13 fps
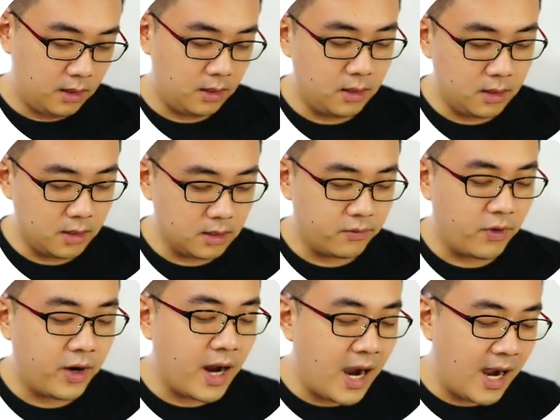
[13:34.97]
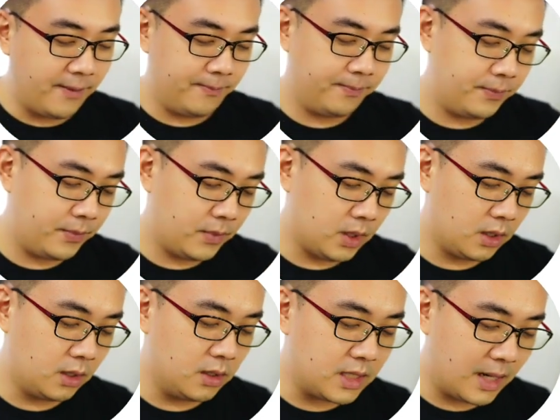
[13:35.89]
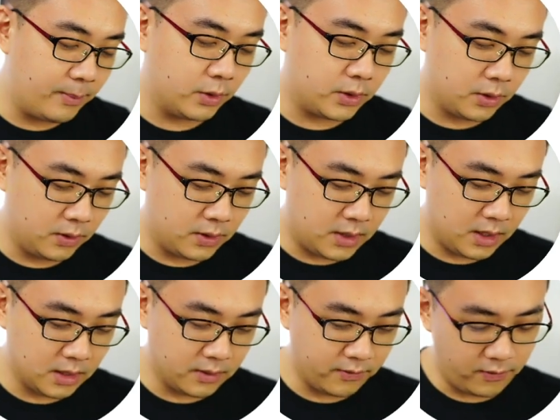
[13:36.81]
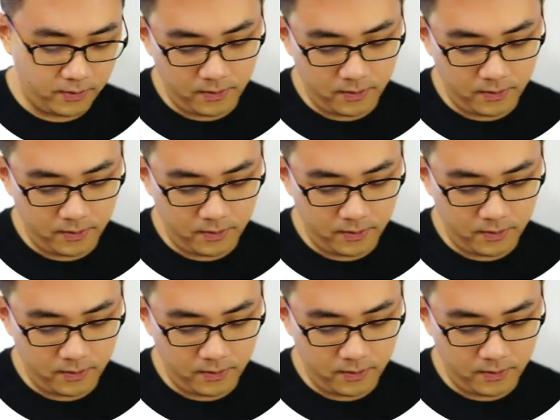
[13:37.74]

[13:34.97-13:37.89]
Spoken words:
it's very hard. Okay, this hypotenuse here is